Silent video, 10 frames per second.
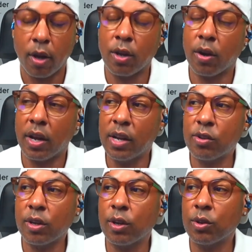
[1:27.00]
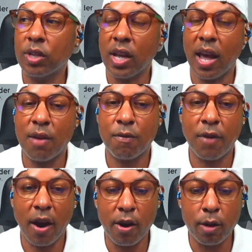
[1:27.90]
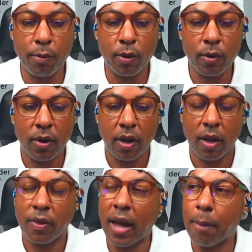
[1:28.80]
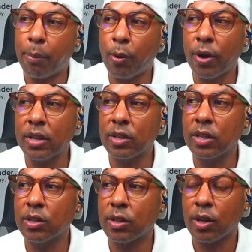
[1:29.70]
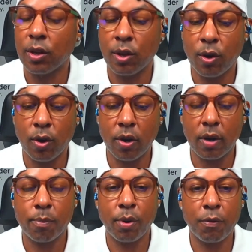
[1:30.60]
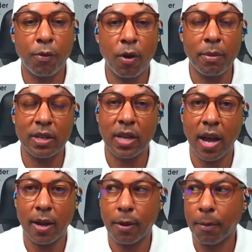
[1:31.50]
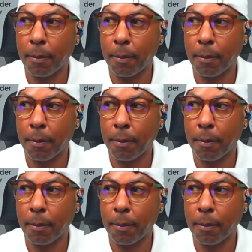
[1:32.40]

you're introducing a variable that poisons your performance data.